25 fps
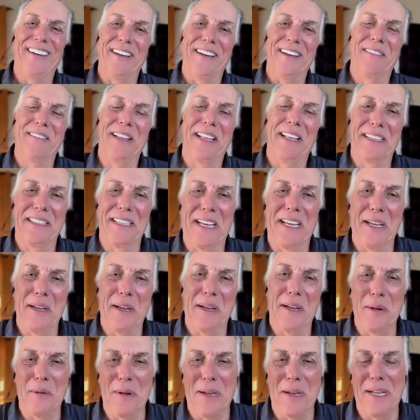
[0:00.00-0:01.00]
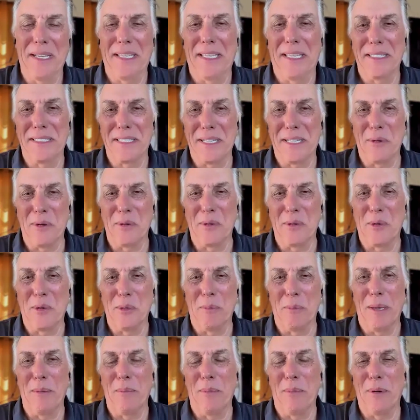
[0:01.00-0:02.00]
All right. Well, I guess I won't
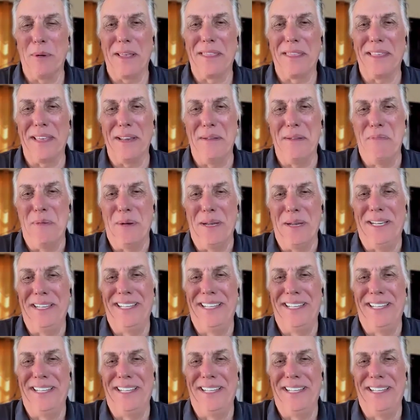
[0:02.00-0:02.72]
hold my breath then.